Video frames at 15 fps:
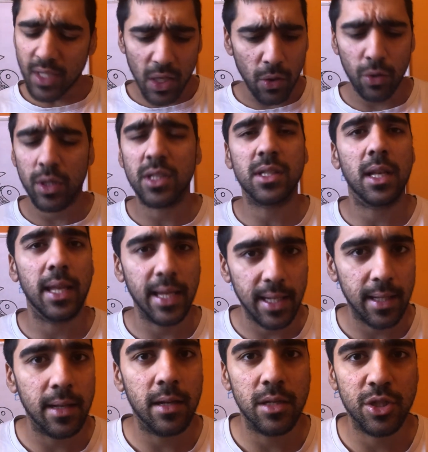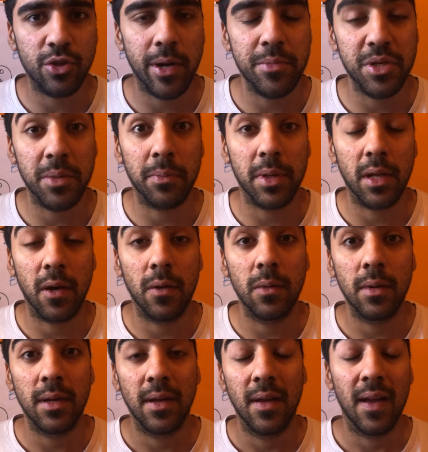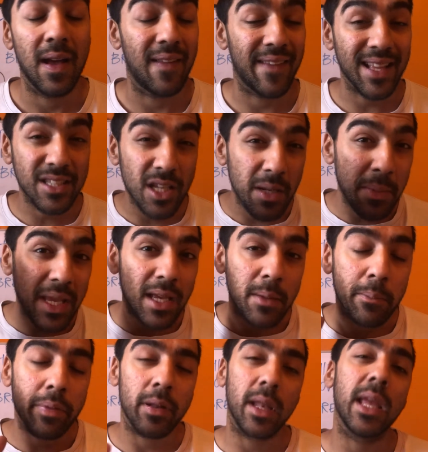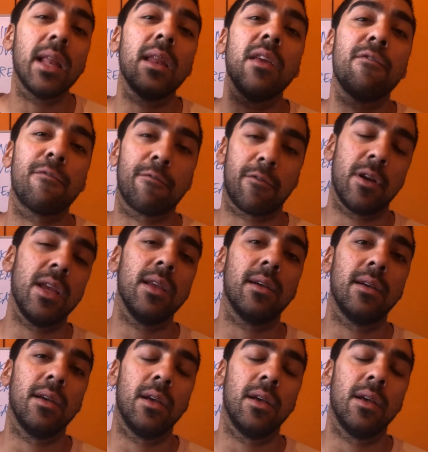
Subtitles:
or there's a link in the description below, and that's going to be completely free.